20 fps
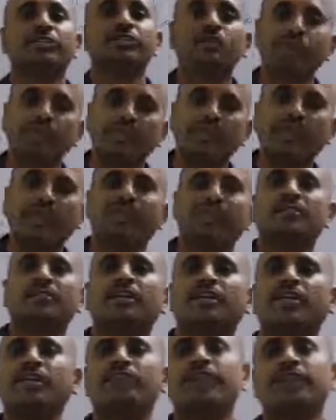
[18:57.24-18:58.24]
during his
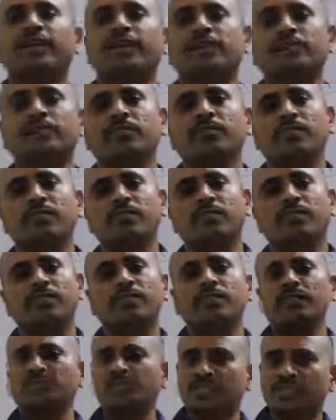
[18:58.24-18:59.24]
lifetime
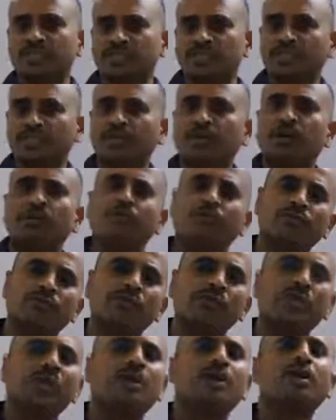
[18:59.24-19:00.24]
in search of
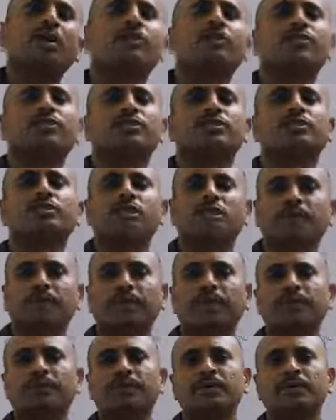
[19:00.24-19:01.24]
food or for job
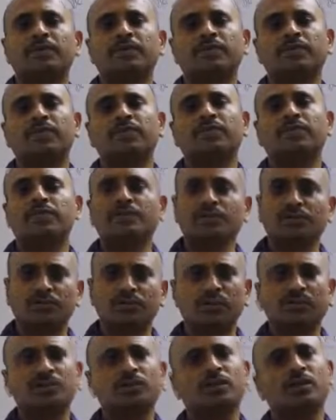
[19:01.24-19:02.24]
purpose or for
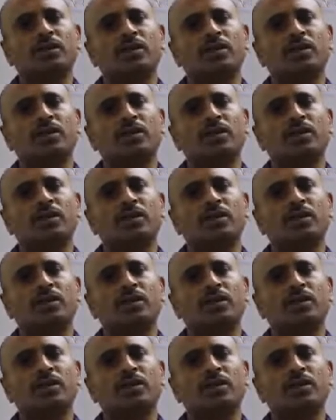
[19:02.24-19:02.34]
school